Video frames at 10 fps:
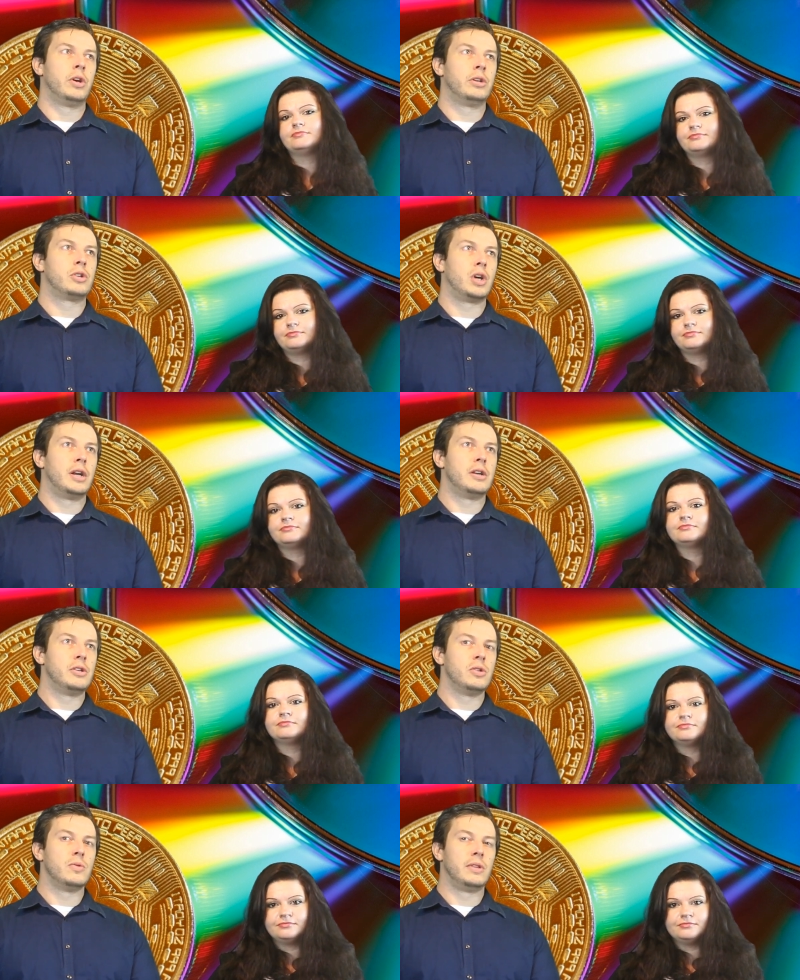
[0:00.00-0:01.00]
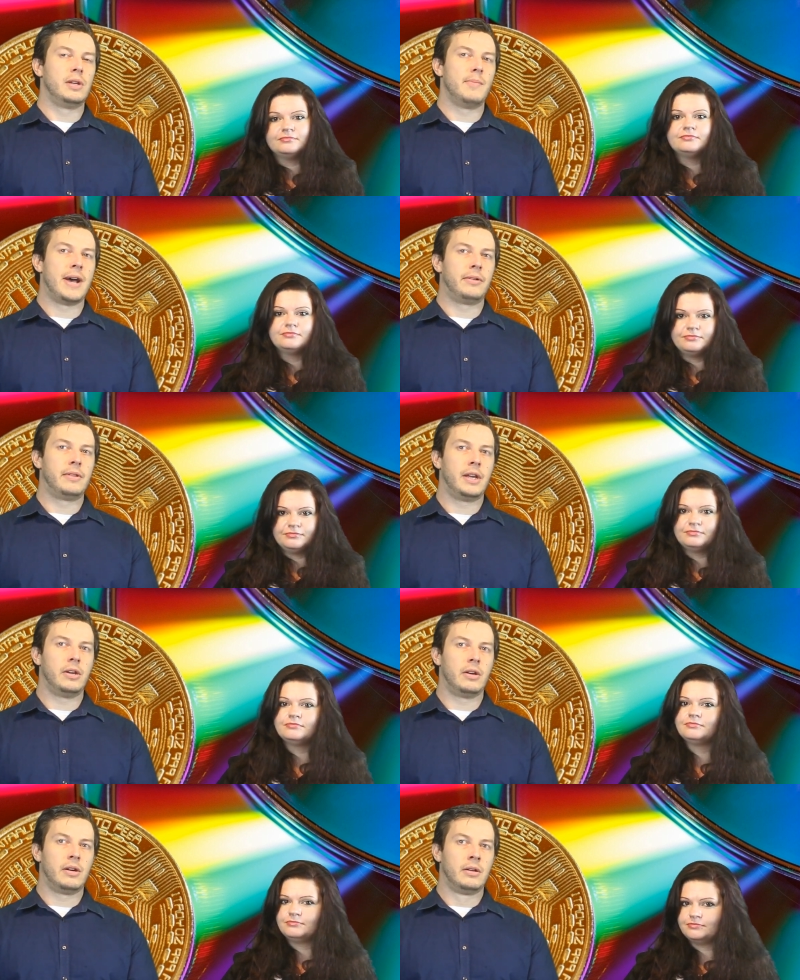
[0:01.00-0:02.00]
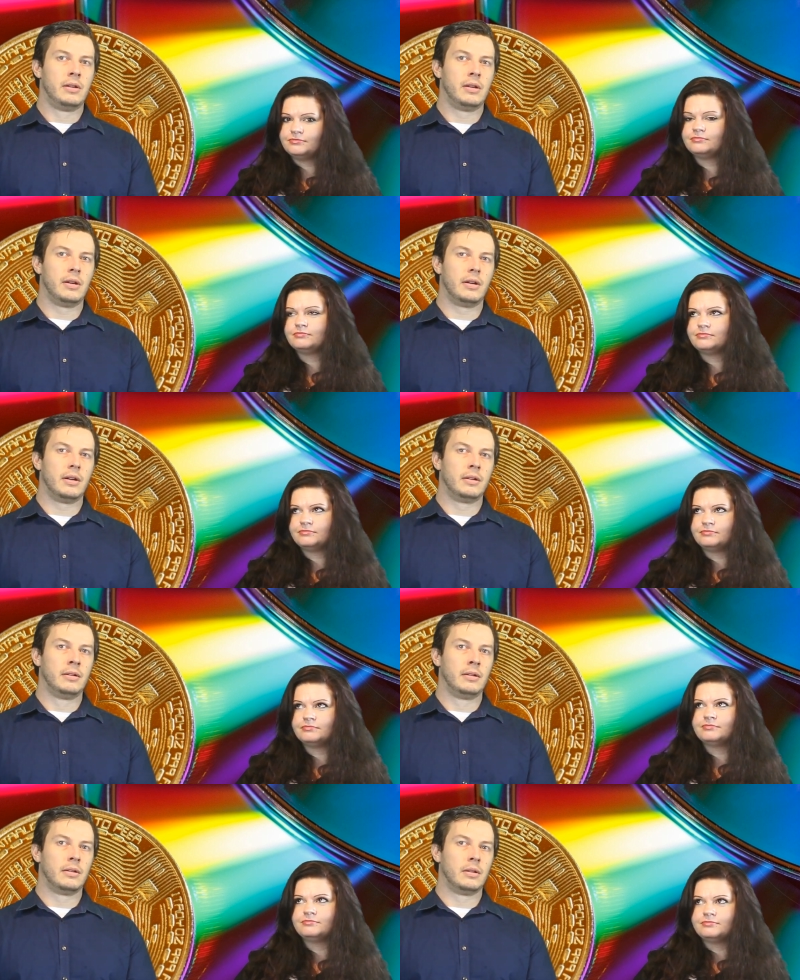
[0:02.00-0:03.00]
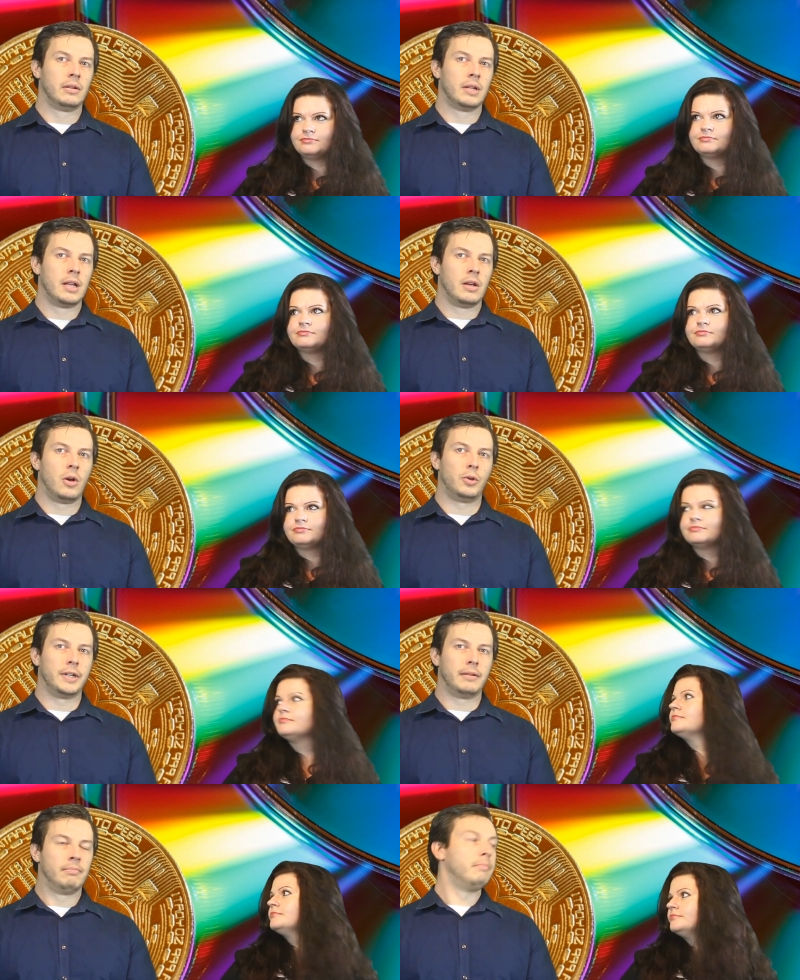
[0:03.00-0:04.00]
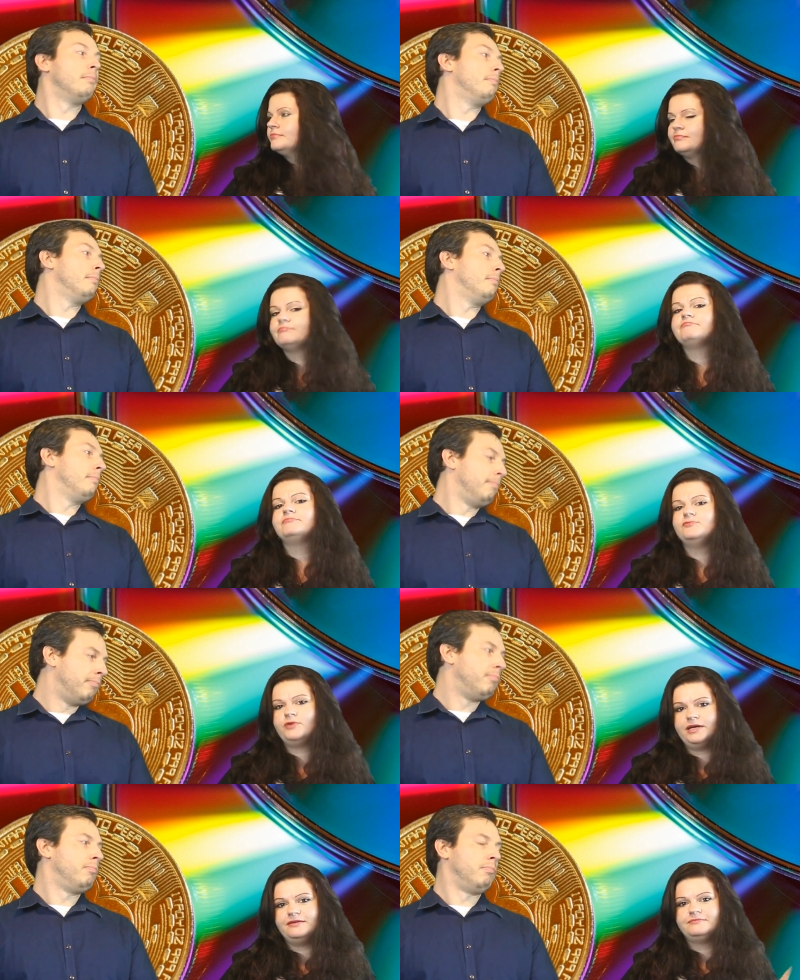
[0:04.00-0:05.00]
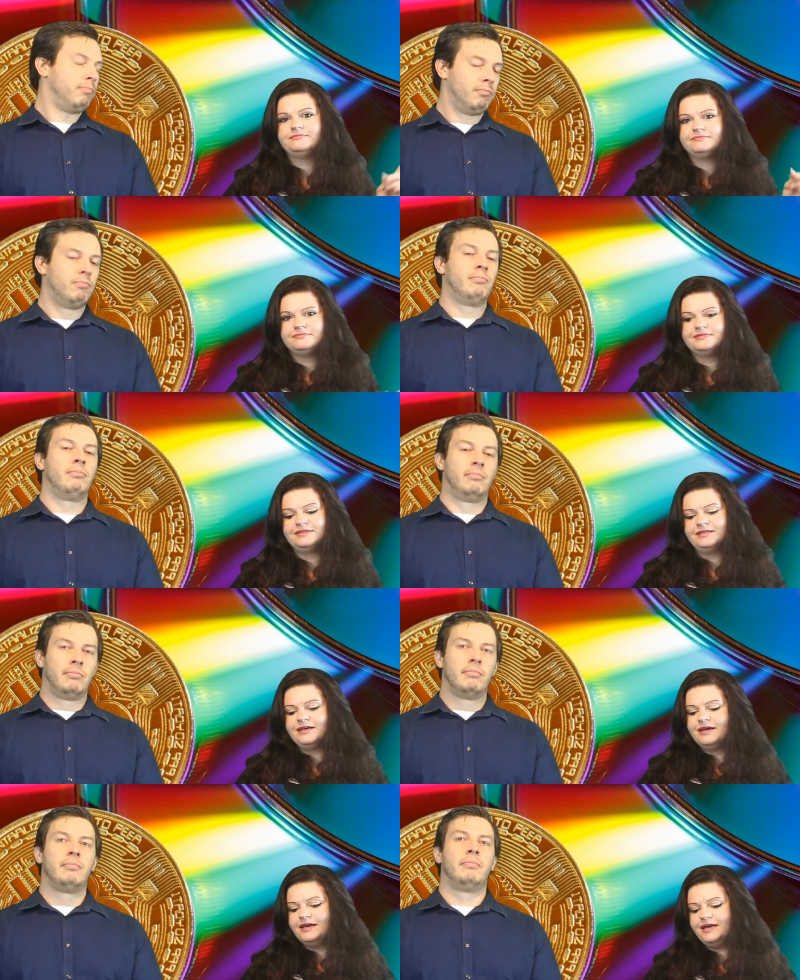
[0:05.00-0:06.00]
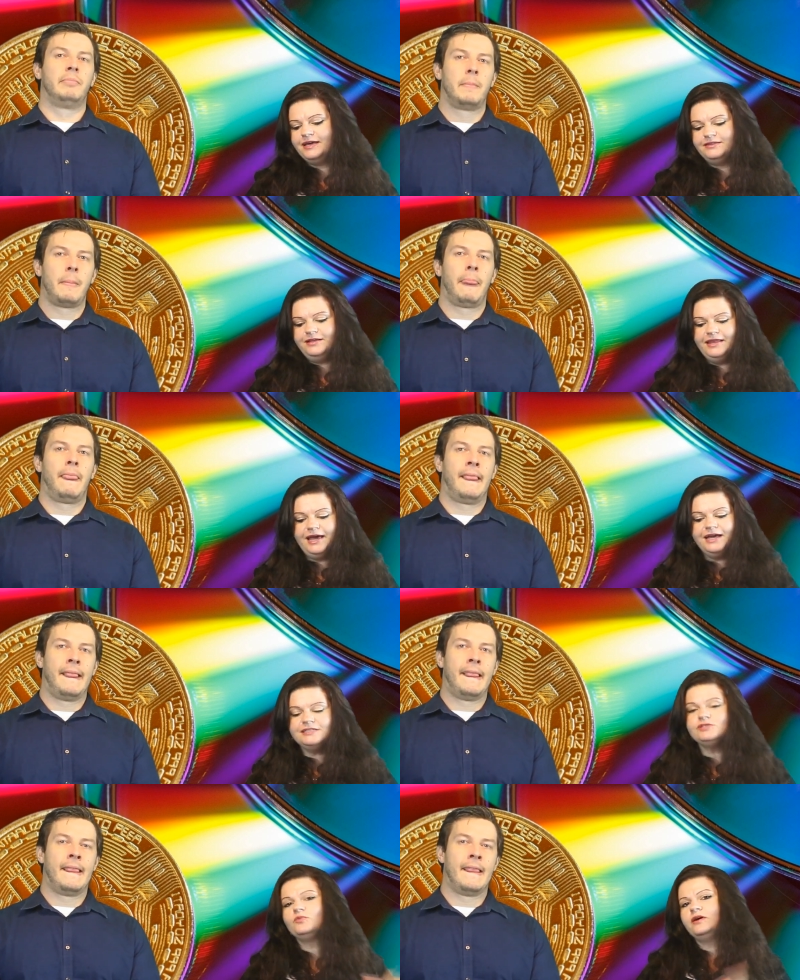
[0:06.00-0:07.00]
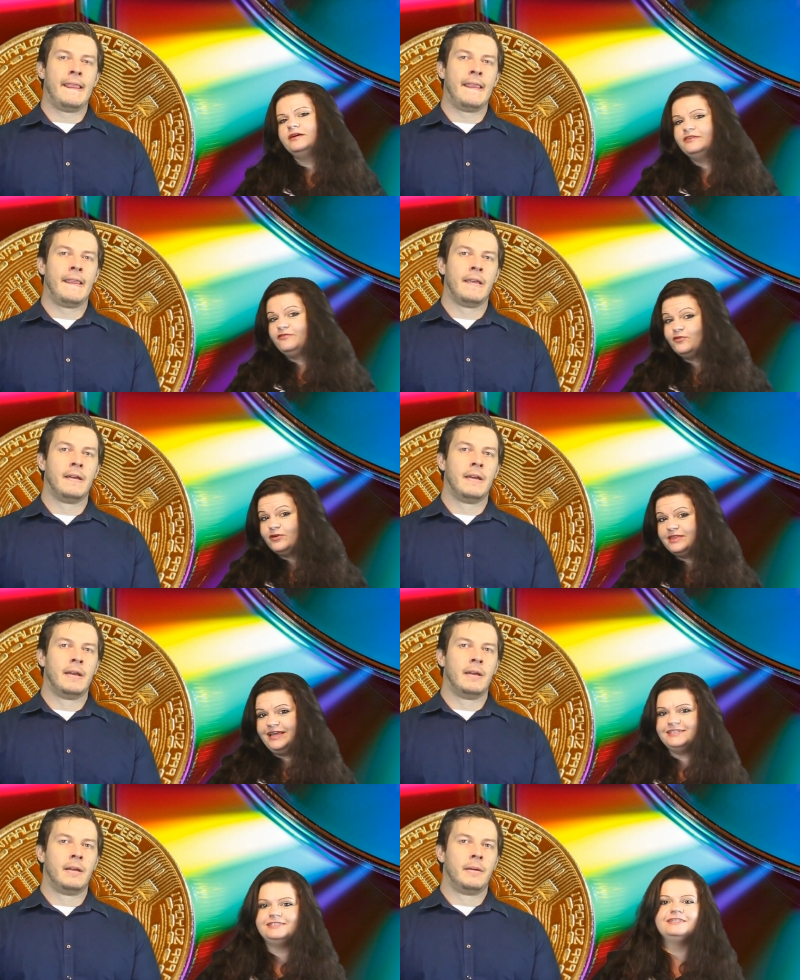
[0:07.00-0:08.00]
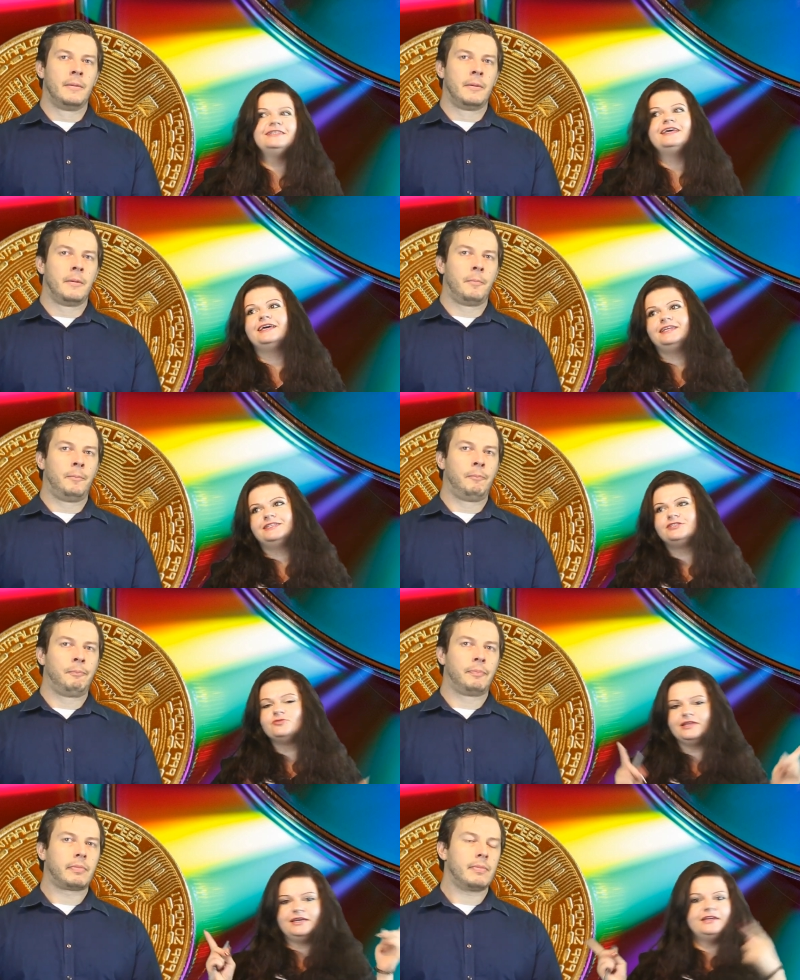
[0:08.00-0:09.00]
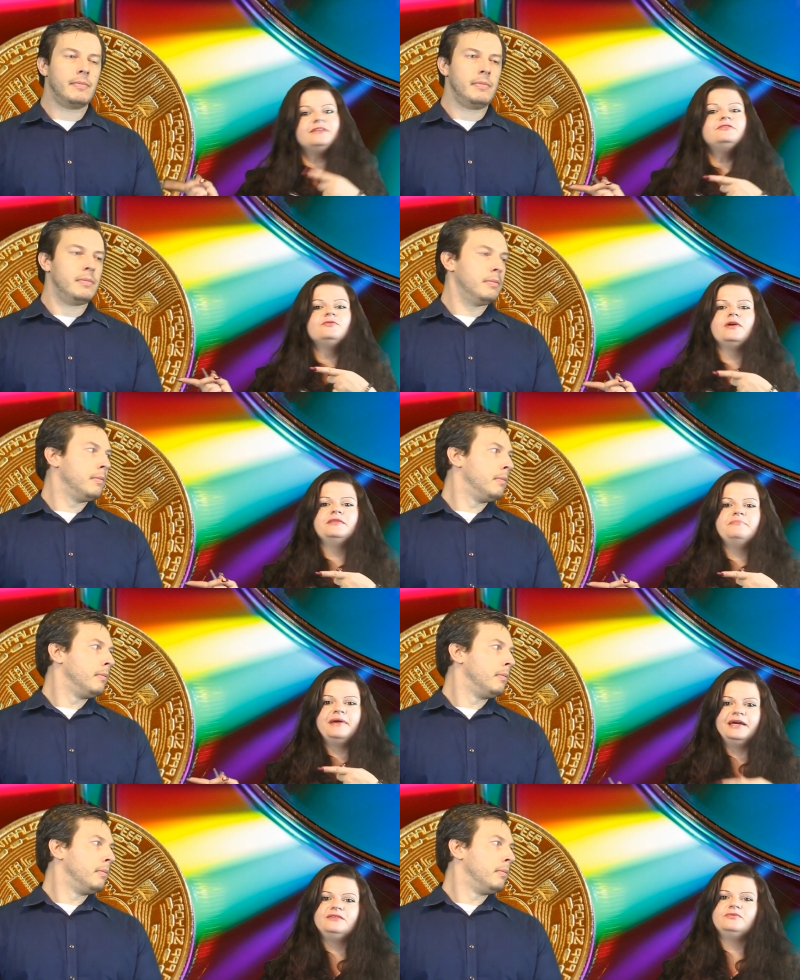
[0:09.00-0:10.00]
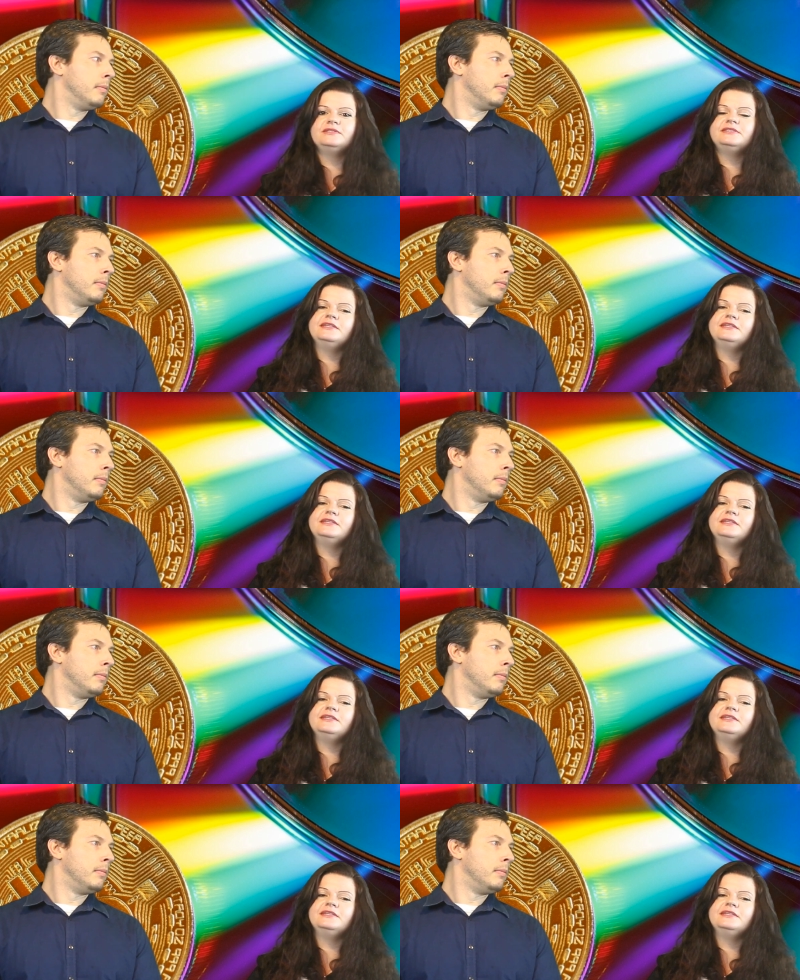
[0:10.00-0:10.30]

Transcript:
Speaker 1: what you're trying to do and the amount that you're uh, holding
Speaker 2: right and the last one the fourth lesson and it's related to what matt was